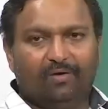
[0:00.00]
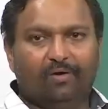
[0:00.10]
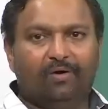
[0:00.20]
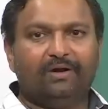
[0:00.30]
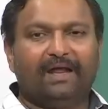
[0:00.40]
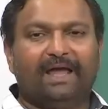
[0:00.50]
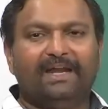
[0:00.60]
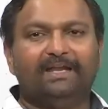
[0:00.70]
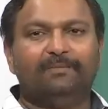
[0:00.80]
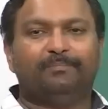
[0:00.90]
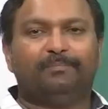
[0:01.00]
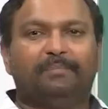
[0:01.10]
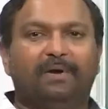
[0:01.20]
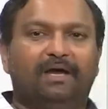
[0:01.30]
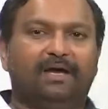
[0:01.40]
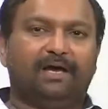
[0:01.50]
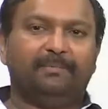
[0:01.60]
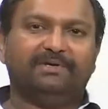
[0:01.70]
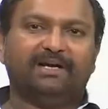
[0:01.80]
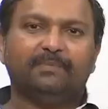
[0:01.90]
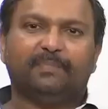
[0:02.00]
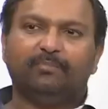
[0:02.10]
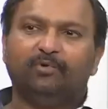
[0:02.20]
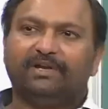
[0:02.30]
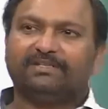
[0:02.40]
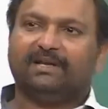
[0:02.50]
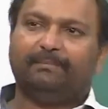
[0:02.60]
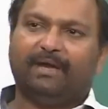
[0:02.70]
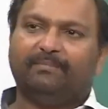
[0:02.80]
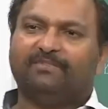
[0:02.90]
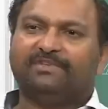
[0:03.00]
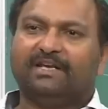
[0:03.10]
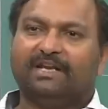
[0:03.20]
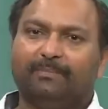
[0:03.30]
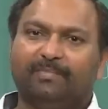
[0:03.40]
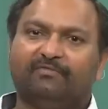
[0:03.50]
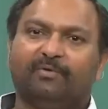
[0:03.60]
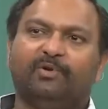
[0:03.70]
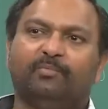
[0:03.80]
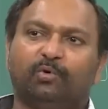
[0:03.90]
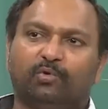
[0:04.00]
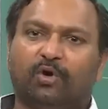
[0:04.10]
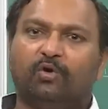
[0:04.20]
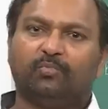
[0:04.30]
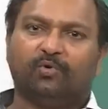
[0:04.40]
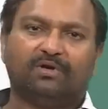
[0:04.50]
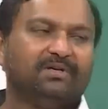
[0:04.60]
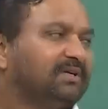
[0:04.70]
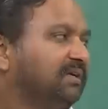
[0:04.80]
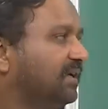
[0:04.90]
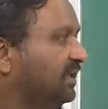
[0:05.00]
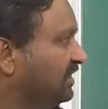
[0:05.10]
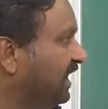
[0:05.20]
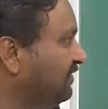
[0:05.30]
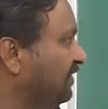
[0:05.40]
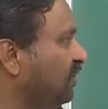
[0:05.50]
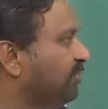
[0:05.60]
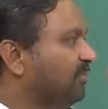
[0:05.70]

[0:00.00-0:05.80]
on any arbitrary permutation map which can happen from input to output, that will not